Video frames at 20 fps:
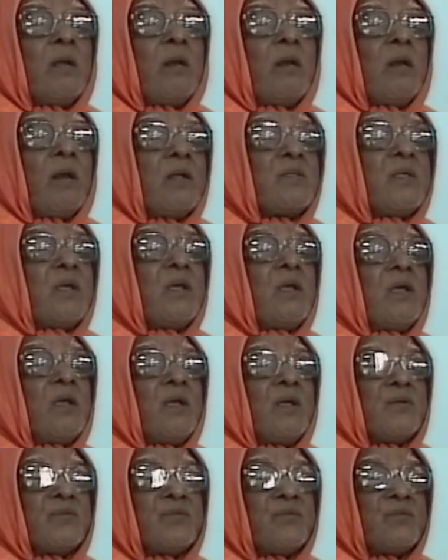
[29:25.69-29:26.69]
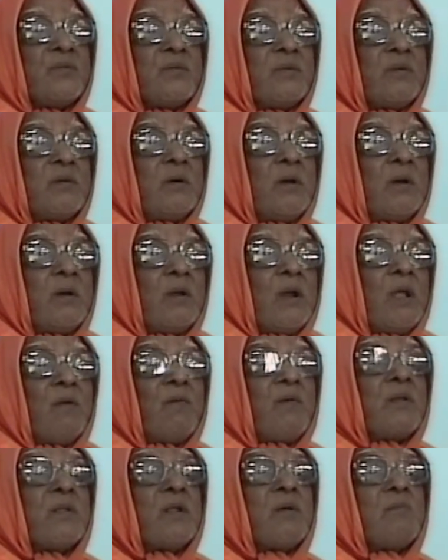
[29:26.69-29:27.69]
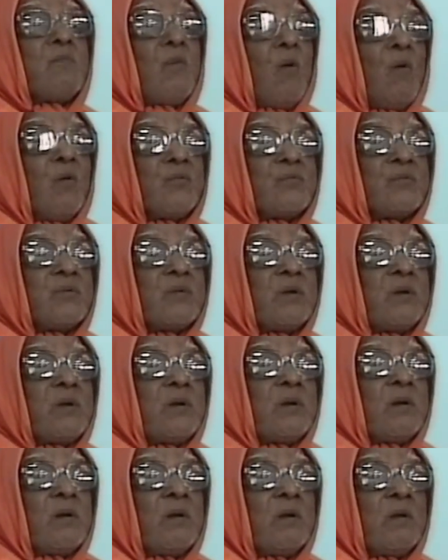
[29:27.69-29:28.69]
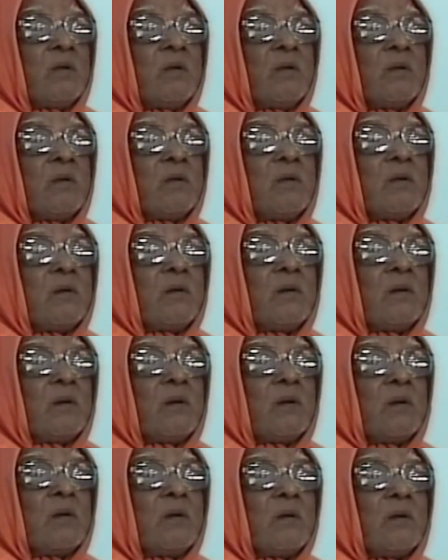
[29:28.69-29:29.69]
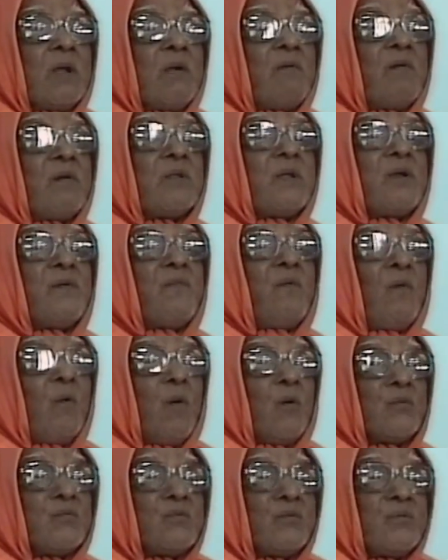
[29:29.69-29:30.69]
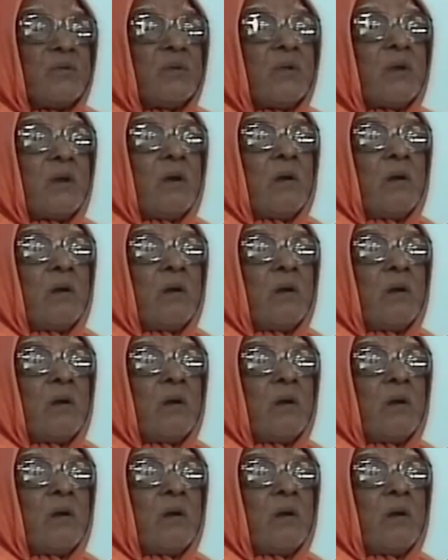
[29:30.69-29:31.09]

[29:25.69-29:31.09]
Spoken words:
Nothing is. Everything moves. Everything flows.